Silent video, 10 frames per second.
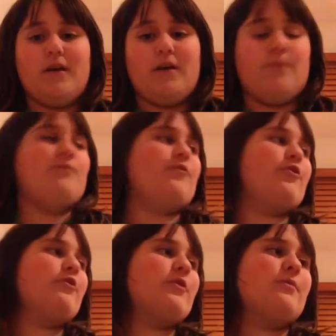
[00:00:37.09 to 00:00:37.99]
Um,
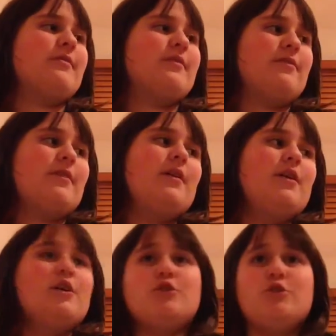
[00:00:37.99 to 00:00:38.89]
do some stuff
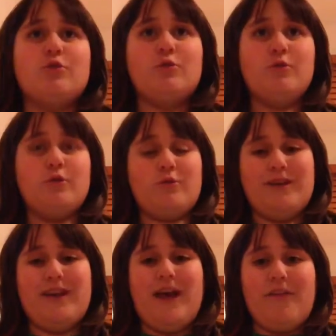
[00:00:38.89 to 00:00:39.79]
so
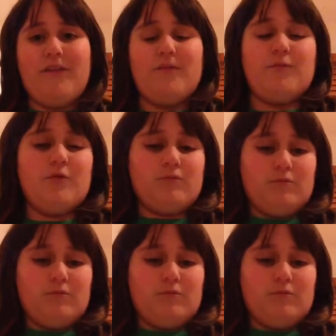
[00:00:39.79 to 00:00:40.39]
you can ask them.